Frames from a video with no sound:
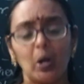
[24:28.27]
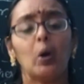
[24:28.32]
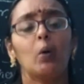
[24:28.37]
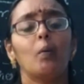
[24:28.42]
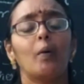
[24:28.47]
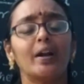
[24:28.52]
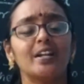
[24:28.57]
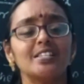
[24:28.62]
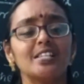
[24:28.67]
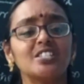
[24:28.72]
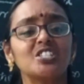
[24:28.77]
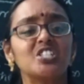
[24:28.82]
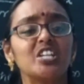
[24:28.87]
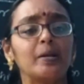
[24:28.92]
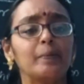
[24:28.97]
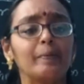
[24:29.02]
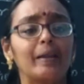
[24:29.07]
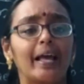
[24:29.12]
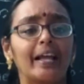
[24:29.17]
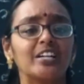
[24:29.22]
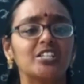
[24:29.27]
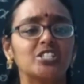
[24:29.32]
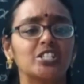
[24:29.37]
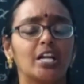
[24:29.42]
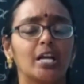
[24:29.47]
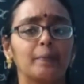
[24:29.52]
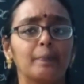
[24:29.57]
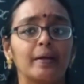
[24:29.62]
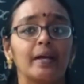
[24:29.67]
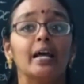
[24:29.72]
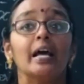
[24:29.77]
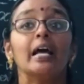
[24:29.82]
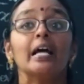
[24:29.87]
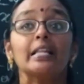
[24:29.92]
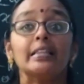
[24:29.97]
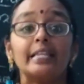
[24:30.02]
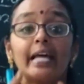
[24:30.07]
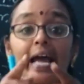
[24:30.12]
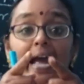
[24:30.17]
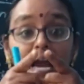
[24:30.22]
What is the streamline shape?
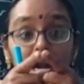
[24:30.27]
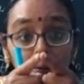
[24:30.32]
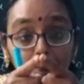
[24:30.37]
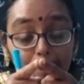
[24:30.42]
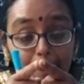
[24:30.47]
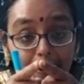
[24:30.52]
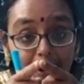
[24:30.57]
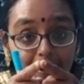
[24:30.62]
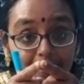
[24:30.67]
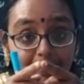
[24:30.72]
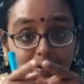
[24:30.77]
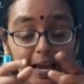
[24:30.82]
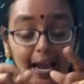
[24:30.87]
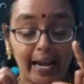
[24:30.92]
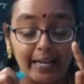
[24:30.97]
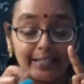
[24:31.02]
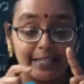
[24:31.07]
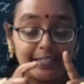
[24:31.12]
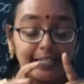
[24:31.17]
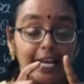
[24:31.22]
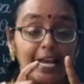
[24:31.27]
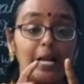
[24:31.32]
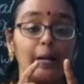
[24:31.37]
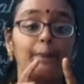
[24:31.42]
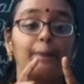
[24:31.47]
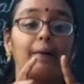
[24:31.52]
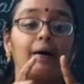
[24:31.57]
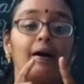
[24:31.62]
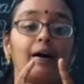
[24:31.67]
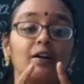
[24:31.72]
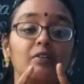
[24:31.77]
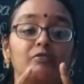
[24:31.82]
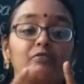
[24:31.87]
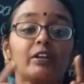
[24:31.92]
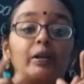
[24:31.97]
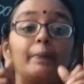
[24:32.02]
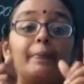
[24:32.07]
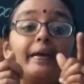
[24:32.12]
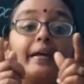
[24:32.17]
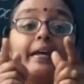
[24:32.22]
The head part and the tail part
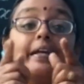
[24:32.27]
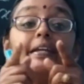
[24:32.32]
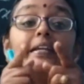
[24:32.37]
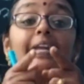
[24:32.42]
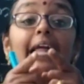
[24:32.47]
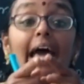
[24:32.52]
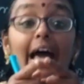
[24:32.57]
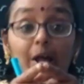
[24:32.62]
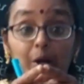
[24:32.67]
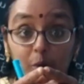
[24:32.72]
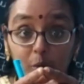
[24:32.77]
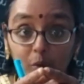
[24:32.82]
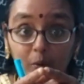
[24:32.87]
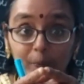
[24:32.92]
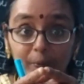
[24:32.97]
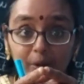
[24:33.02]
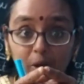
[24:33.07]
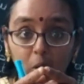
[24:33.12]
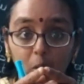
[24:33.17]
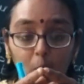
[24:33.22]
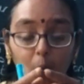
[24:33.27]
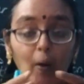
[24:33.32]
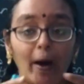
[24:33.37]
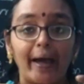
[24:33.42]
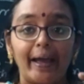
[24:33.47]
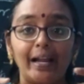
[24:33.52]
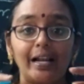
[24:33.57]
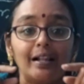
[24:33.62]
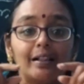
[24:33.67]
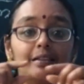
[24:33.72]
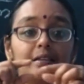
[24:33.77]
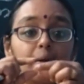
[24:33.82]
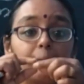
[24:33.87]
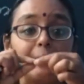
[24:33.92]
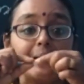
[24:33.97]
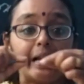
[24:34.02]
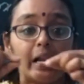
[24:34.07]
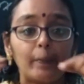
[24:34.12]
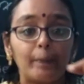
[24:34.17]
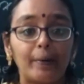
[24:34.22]
will be narrow, while the
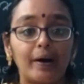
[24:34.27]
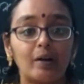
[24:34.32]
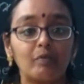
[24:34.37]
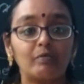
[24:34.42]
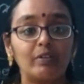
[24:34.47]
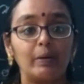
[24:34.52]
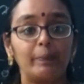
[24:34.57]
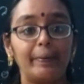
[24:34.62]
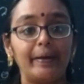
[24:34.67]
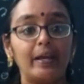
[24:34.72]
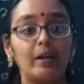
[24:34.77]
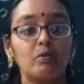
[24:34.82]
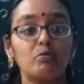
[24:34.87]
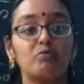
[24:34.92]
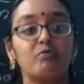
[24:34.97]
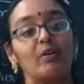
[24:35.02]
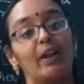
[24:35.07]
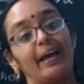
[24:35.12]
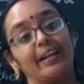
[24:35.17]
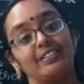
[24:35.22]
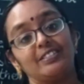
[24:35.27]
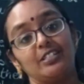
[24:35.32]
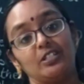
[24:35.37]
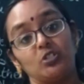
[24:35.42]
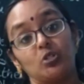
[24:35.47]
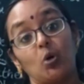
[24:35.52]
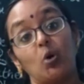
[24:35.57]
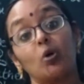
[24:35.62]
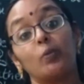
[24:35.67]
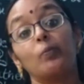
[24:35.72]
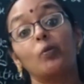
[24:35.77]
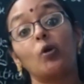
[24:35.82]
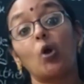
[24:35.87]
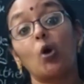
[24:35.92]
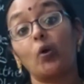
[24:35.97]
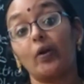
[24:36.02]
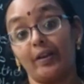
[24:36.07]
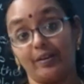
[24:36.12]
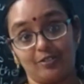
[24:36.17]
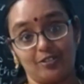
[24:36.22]
middle part will be flattened or
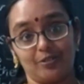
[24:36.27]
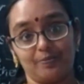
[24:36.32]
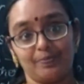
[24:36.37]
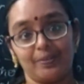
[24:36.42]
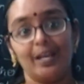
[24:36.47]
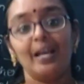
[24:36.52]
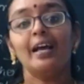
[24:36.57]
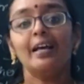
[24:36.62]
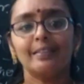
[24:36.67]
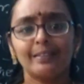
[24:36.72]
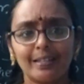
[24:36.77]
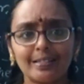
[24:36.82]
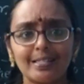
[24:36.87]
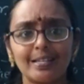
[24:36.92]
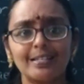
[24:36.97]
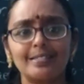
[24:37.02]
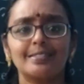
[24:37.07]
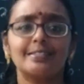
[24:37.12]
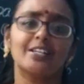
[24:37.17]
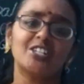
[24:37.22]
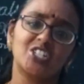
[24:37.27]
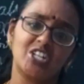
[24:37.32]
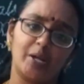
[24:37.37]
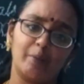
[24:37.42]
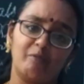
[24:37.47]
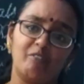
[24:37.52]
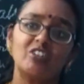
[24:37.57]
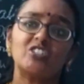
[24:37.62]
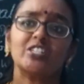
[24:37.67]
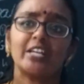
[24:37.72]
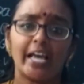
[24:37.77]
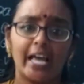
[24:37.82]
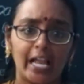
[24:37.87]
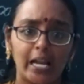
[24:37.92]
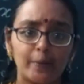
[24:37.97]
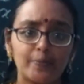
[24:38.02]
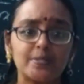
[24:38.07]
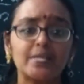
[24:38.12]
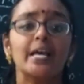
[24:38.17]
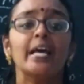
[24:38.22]
broadened. This is the shape which
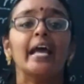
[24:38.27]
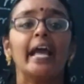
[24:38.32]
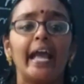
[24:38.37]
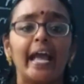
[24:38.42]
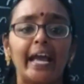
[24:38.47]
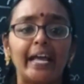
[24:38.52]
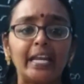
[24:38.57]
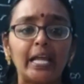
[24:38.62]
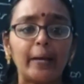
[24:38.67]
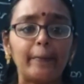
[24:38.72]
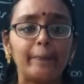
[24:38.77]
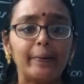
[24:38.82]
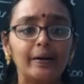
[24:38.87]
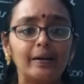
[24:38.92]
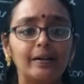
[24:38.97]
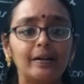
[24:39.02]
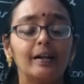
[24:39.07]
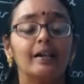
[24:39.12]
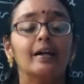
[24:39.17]
helps enable